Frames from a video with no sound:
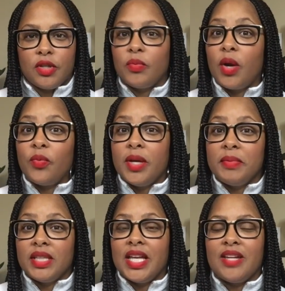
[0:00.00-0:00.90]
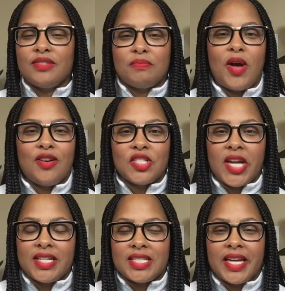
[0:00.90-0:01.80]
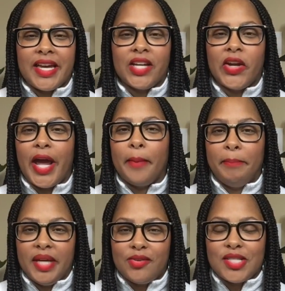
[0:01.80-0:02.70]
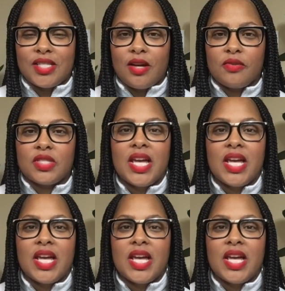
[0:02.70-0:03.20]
where we believe small changes can create big results.